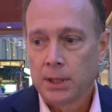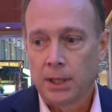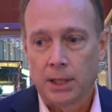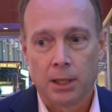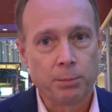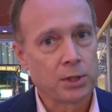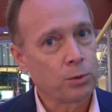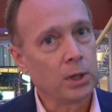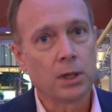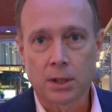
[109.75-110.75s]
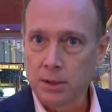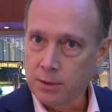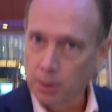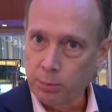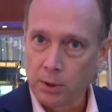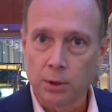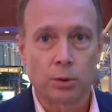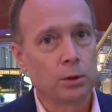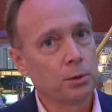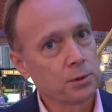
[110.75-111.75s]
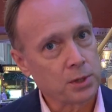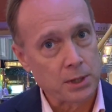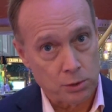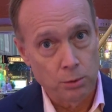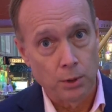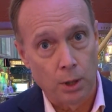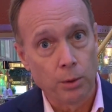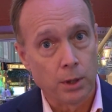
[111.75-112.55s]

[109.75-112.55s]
uh, between a contemporary cruise, as you know,